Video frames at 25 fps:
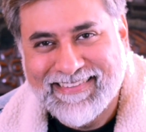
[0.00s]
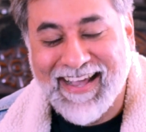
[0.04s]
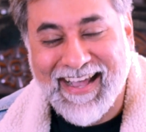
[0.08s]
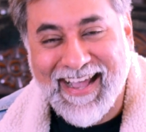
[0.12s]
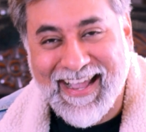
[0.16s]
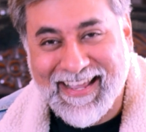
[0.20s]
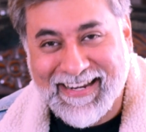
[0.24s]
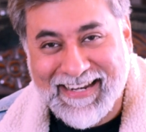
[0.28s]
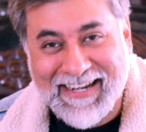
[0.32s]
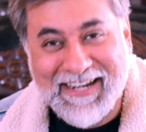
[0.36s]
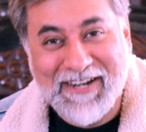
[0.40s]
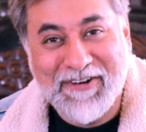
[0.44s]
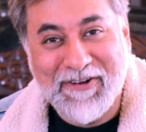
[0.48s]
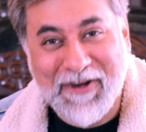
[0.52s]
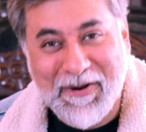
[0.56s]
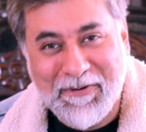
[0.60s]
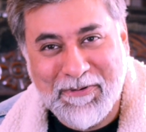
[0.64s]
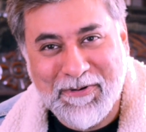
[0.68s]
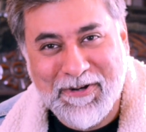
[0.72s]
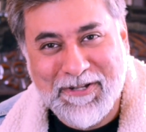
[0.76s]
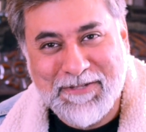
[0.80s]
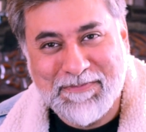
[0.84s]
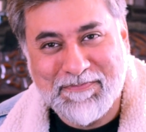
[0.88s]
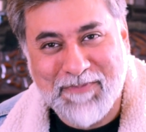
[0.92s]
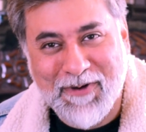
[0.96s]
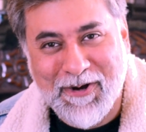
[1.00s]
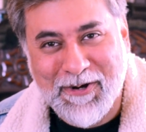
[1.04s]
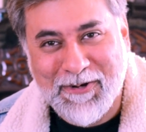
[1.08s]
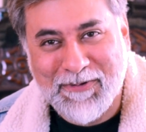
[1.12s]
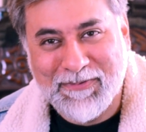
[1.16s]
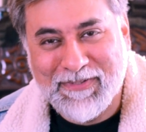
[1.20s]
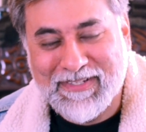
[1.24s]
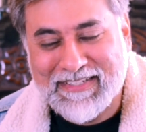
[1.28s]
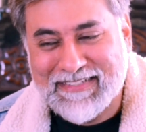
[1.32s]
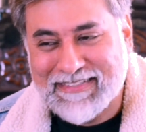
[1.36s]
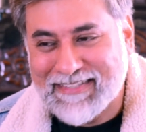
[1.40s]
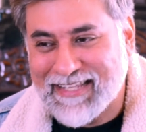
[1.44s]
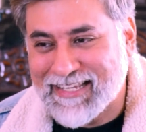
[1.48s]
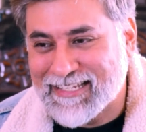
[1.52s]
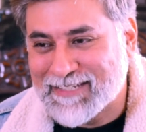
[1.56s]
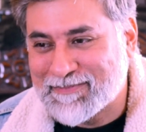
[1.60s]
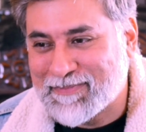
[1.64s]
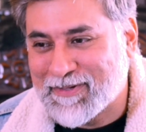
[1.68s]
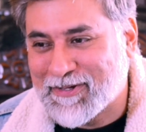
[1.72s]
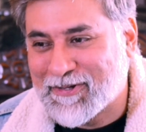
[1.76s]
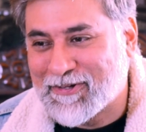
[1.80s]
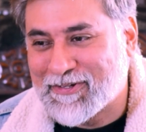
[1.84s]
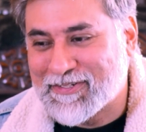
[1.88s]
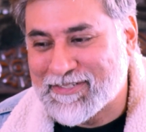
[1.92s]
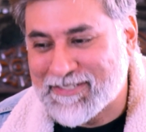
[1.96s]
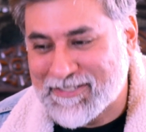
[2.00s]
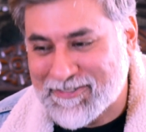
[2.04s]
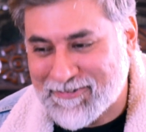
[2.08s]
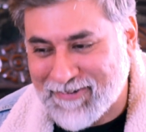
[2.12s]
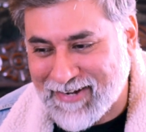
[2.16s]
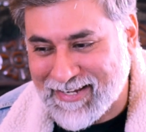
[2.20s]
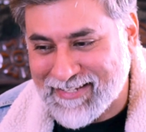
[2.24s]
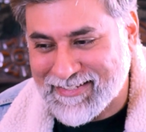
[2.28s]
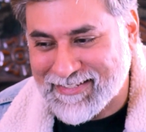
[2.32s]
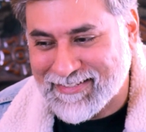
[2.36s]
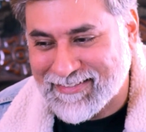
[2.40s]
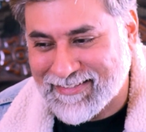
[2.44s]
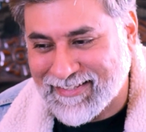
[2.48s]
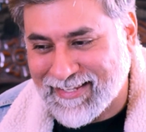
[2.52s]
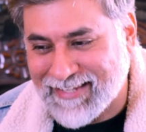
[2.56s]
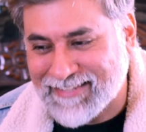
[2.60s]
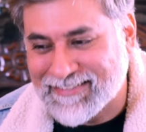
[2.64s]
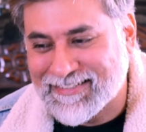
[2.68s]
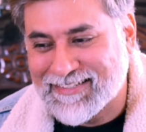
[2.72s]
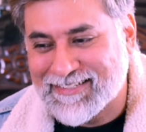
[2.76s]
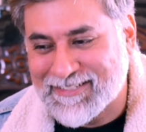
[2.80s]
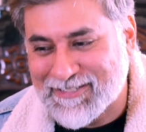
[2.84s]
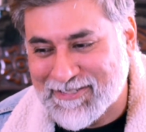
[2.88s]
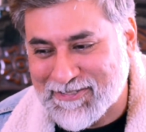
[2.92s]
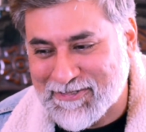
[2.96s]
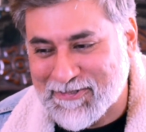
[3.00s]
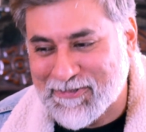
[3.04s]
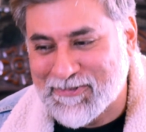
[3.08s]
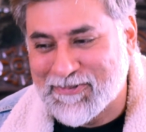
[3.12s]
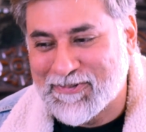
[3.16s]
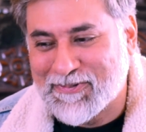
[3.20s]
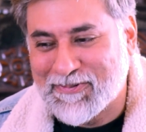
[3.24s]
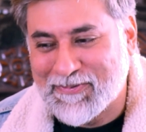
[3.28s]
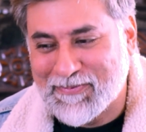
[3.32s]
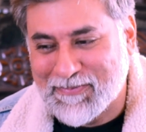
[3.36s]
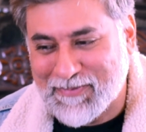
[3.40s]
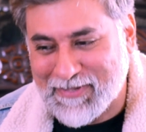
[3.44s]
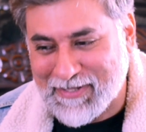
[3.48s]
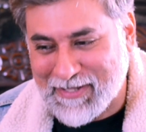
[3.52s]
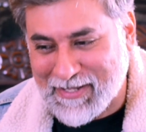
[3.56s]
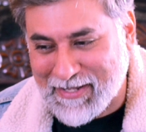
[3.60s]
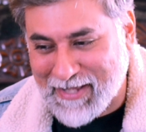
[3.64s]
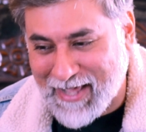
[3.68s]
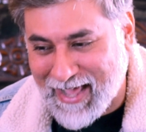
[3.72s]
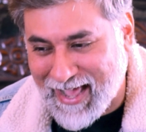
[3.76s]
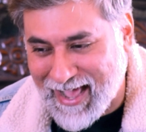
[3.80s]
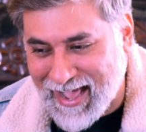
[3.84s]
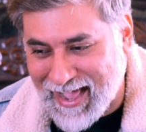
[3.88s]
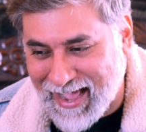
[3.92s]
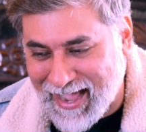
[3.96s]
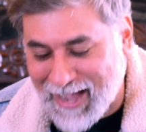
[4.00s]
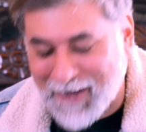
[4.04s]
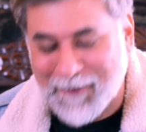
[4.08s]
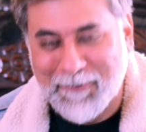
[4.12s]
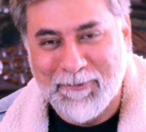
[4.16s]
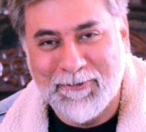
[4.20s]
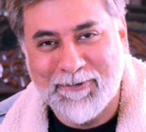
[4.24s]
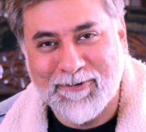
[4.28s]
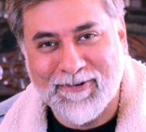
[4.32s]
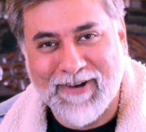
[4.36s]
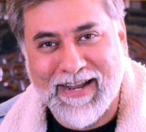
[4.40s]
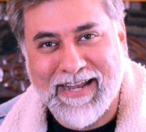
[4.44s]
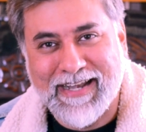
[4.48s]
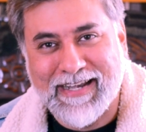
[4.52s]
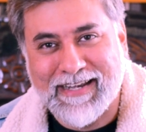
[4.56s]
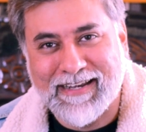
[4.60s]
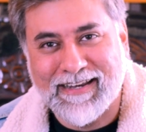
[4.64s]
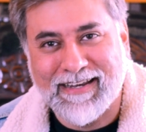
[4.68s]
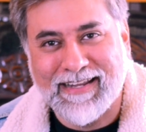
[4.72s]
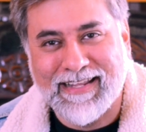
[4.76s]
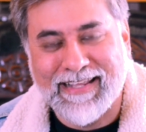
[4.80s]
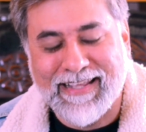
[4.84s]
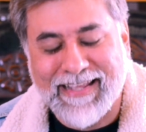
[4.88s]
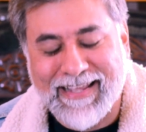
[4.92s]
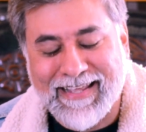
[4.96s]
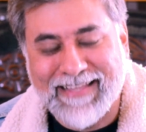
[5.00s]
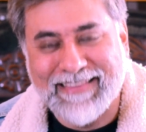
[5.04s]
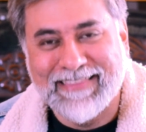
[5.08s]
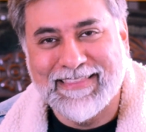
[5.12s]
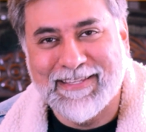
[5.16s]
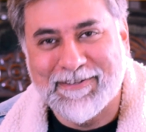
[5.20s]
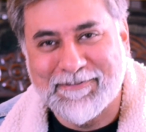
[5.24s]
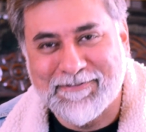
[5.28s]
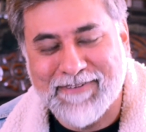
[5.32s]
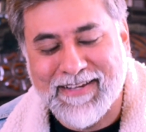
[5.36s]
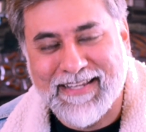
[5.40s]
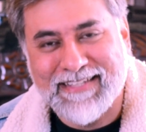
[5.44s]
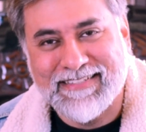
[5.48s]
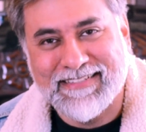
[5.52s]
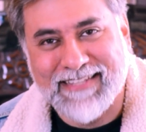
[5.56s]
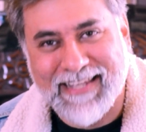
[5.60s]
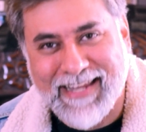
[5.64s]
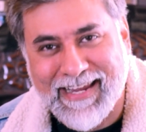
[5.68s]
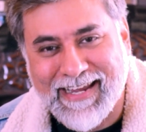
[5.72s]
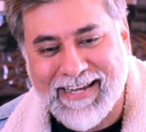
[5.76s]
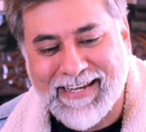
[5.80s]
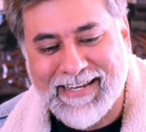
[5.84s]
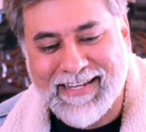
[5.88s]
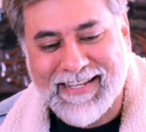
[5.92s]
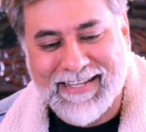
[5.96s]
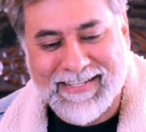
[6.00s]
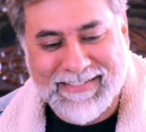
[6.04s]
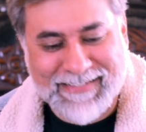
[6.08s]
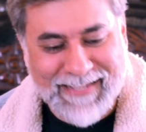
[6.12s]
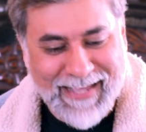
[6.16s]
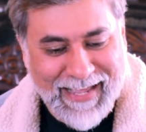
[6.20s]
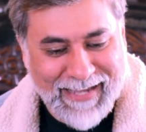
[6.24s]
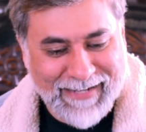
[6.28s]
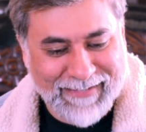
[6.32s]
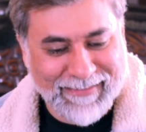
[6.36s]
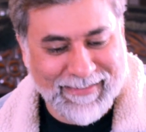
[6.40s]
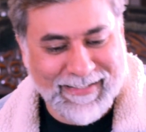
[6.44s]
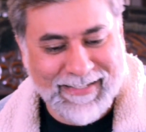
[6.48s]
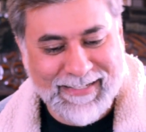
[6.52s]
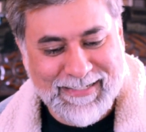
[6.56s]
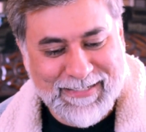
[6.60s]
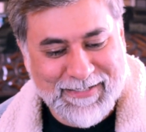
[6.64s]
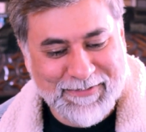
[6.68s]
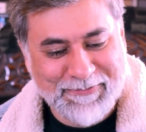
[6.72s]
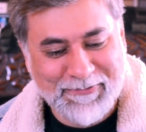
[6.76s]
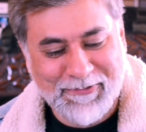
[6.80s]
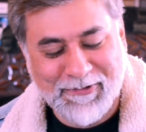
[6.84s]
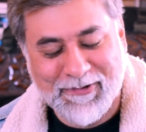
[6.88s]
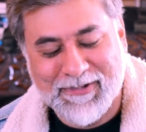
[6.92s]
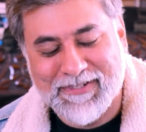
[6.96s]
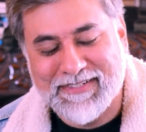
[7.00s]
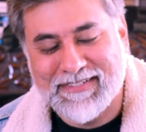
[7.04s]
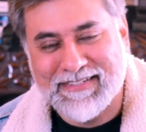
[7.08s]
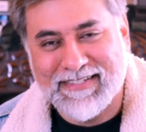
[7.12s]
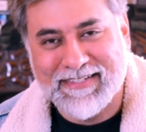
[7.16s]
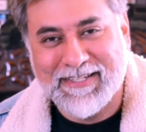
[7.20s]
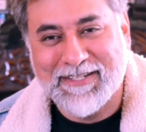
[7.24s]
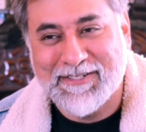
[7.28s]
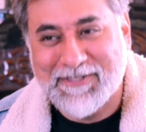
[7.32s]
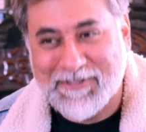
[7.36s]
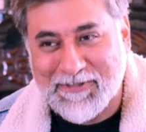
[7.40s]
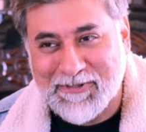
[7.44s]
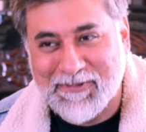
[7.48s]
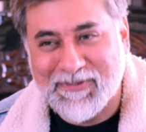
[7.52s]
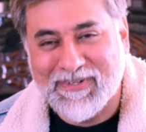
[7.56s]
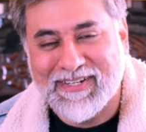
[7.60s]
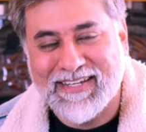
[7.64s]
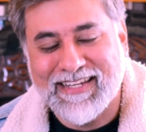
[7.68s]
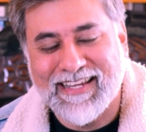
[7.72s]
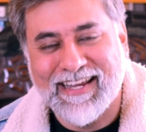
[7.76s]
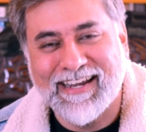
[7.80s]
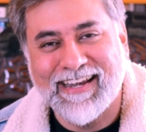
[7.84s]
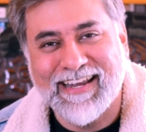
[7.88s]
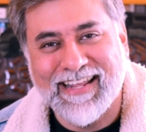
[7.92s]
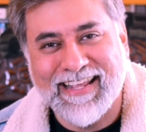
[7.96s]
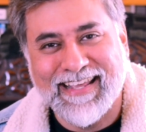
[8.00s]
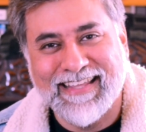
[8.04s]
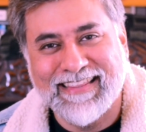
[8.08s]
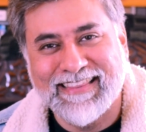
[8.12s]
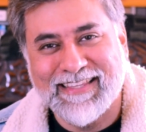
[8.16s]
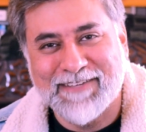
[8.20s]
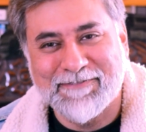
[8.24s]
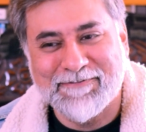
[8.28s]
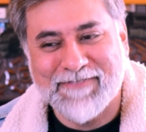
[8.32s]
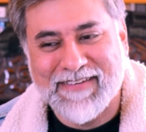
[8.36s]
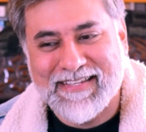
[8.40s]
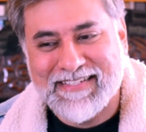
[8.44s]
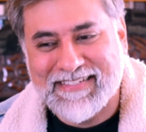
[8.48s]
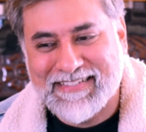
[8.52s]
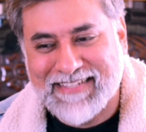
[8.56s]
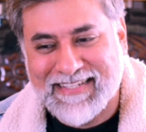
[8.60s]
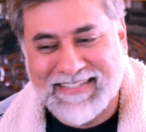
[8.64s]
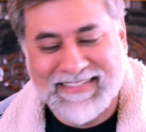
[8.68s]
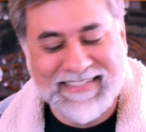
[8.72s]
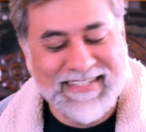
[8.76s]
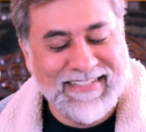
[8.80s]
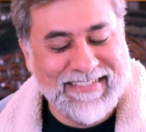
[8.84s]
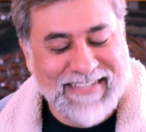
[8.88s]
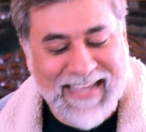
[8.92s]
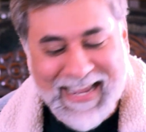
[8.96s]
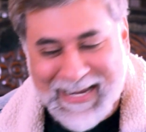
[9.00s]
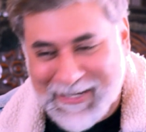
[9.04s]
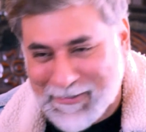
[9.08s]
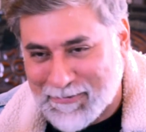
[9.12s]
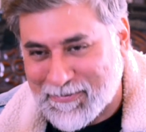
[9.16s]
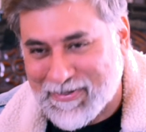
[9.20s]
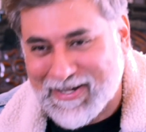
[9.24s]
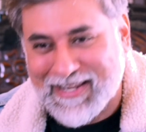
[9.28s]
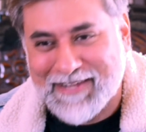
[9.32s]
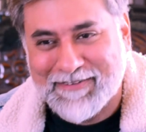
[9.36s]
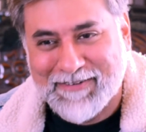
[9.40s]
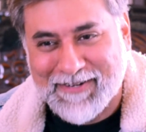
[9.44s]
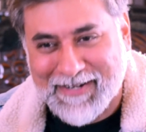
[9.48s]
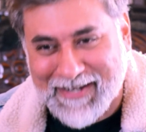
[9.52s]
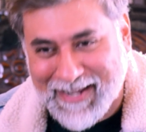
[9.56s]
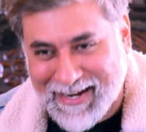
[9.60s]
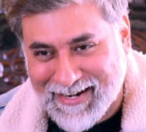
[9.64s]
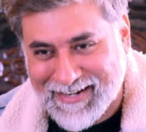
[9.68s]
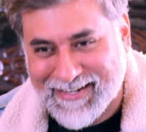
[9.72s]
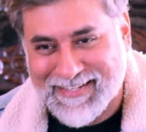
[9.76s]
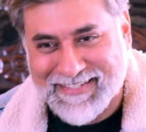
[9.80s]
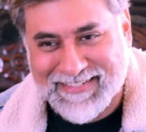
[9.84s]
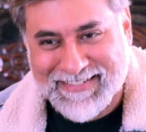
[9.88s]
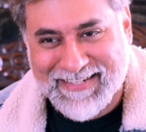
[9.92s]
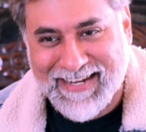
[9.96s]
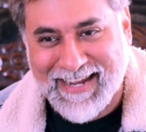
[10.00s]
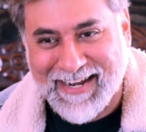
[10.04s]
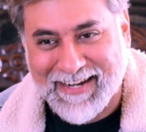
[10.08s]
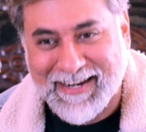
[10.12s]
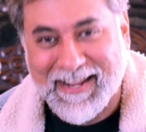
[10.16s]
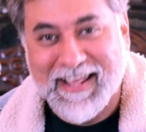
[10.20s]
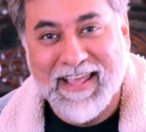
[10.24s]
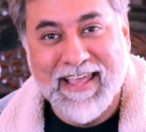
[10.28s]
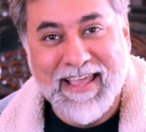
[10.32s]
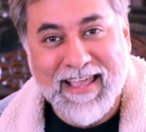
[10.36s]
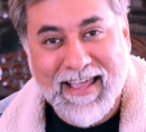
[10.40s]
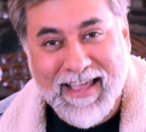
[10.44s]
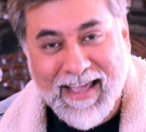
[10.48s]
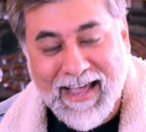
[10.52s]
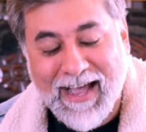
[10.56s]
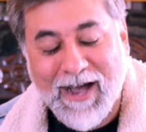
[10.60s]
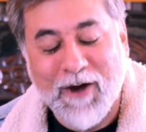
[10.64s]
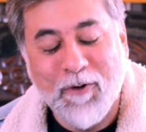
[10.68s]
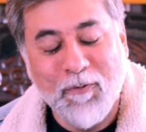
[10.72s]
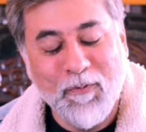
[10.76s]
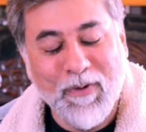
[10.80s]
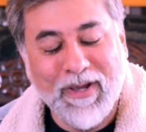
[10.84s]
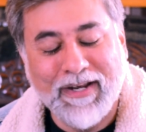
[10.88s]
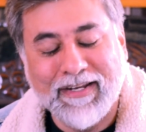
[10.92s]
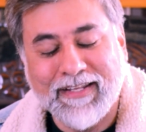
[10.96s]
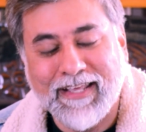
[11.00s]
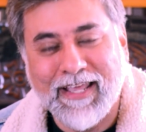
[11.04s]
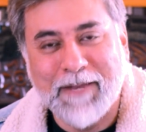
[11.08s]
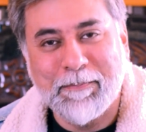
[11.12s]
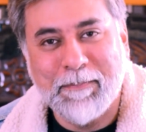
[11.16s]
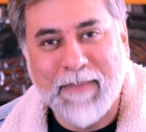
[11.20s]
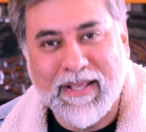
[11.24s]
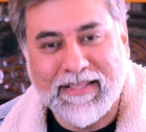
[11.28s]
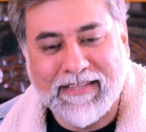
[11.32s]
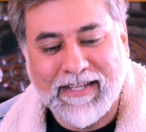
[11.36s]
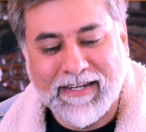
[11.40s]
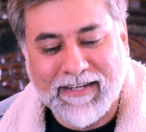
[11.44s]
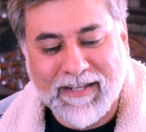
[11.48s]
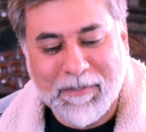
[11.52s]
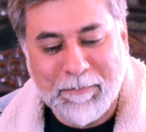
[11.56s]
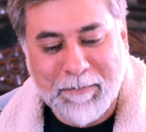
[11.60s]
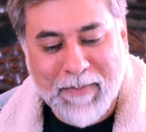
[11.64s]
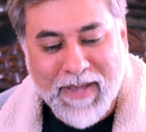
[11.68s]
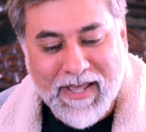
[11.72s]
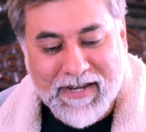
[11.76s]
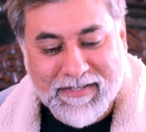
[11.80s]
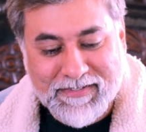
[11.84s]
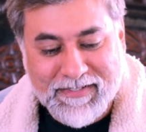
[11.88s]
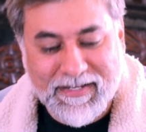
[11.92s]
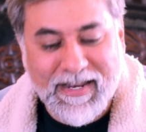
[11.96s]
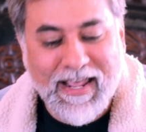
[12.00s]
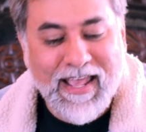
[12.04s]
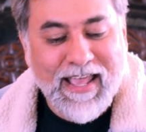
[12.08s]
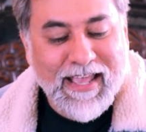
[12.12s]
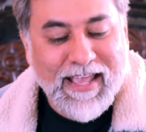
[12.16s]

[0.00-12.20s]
I didn't know how to respond to these things because Stranger Things is so outrightly in the face 80s and this was so clearly in the face 60s. I don't even understand how one can make that comparison.